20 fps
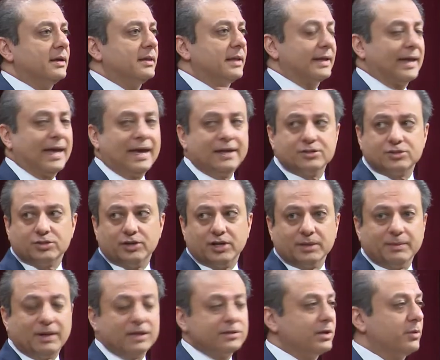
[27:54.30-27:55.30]
like Ann is talking
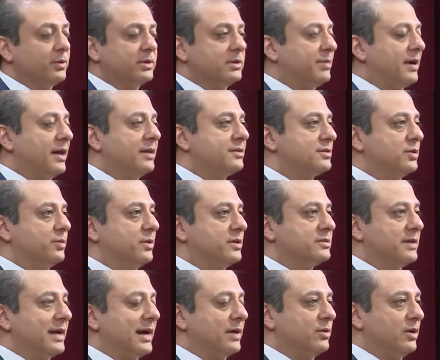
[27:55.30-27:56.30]
about, I'll tell you what the policy was
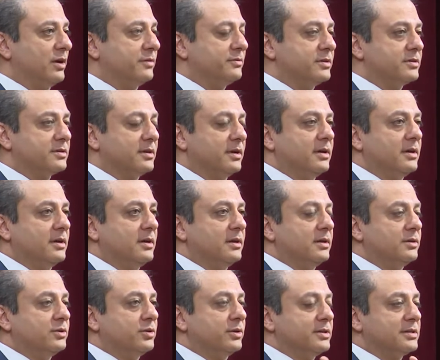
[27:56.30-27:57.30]
in our office.
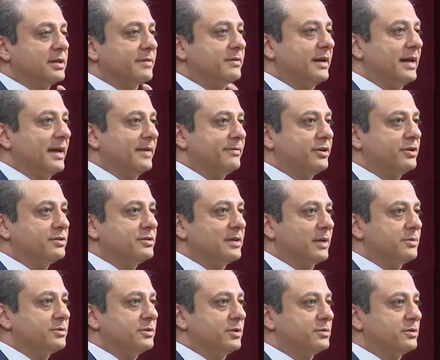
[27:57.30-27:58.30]
During the seven and a half years that
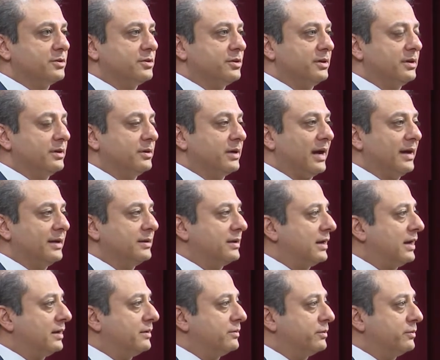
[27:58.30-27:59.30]
I was U S attorney, I,
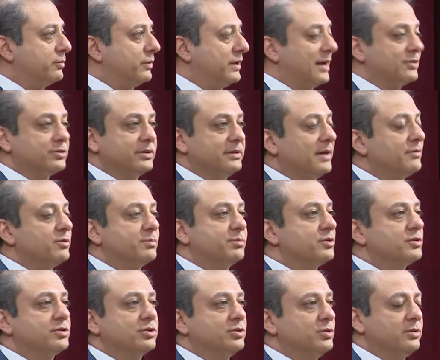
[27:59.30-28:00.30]
we actually never
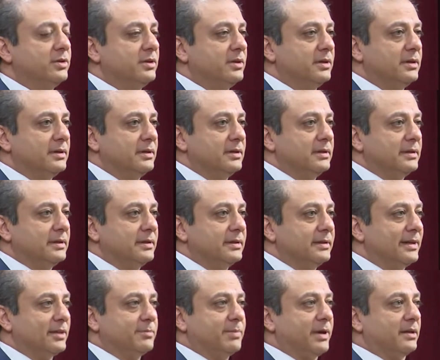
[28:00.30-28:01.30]
pursued the
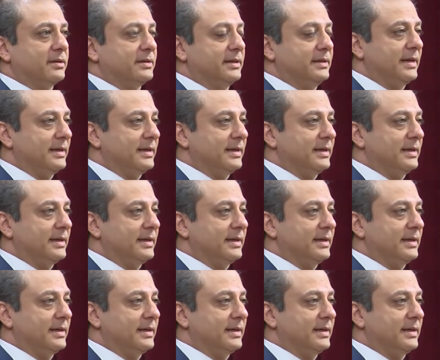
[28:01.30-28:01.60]
death penalty